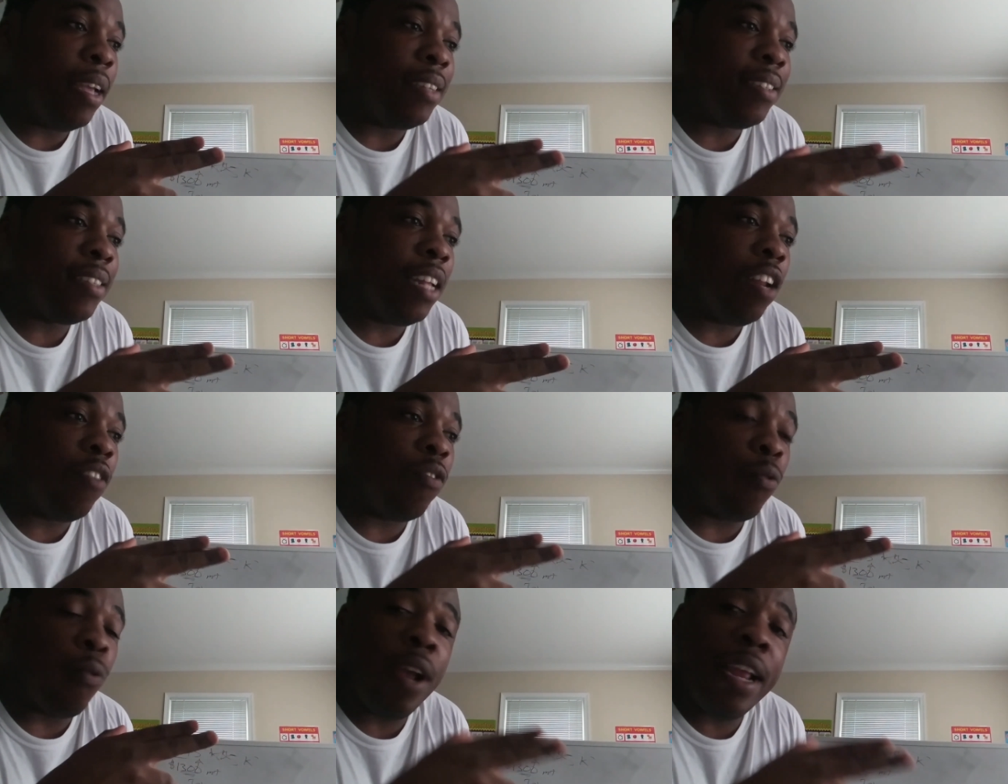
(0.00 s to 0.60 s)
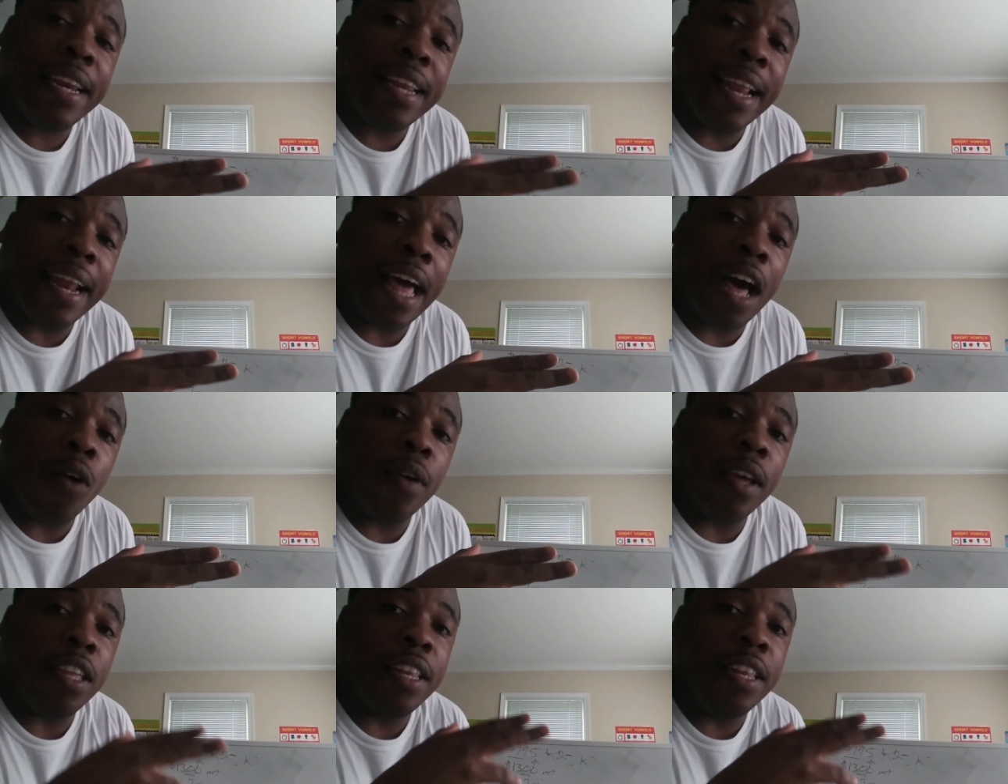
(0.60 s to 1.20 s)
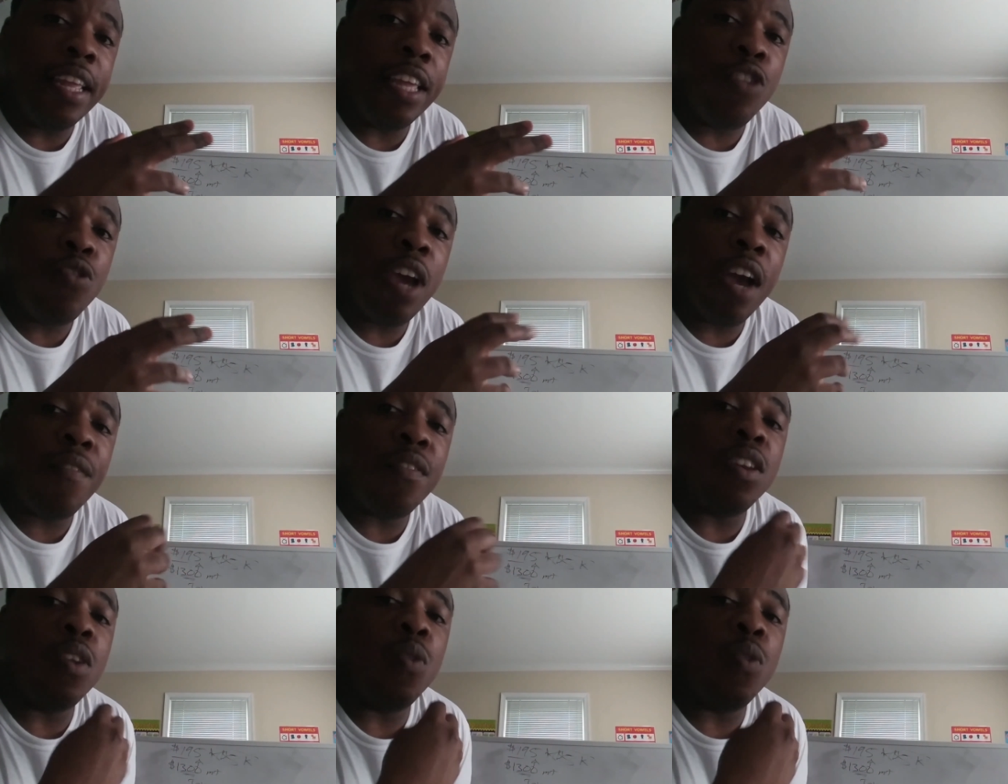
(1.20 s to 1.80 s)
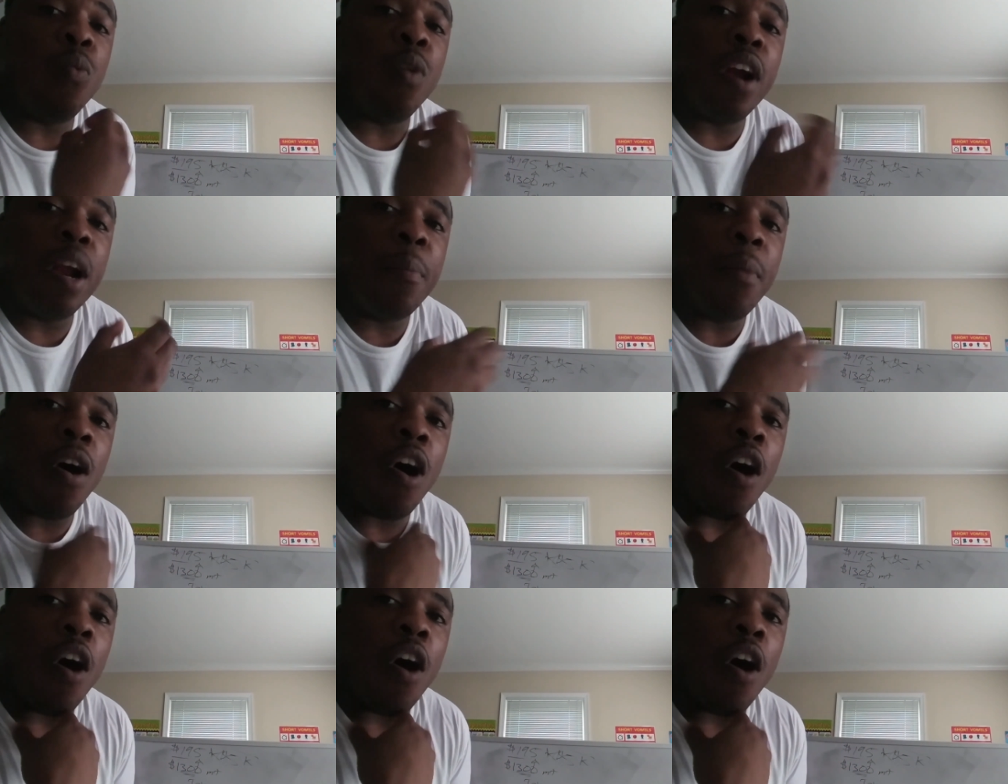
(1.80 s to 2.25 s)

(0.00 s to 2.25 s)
instead of renting it out and then you having to worry about